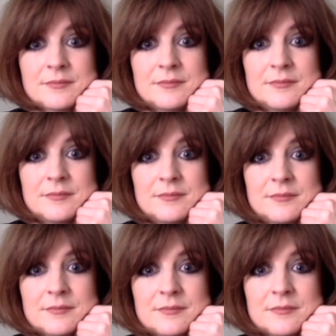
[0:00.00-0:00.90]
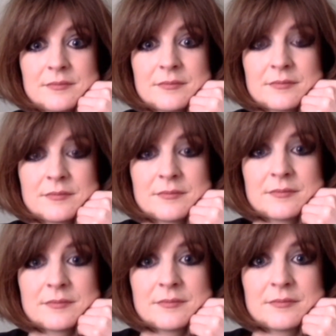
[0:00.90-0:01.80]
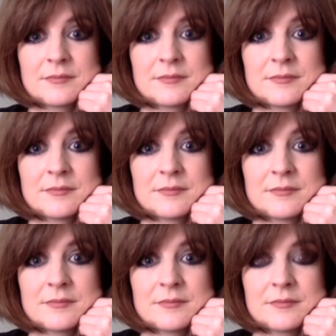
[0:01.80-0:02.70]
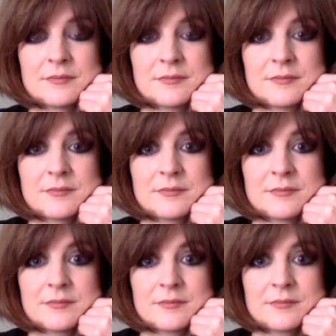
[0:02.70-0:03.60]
(silent)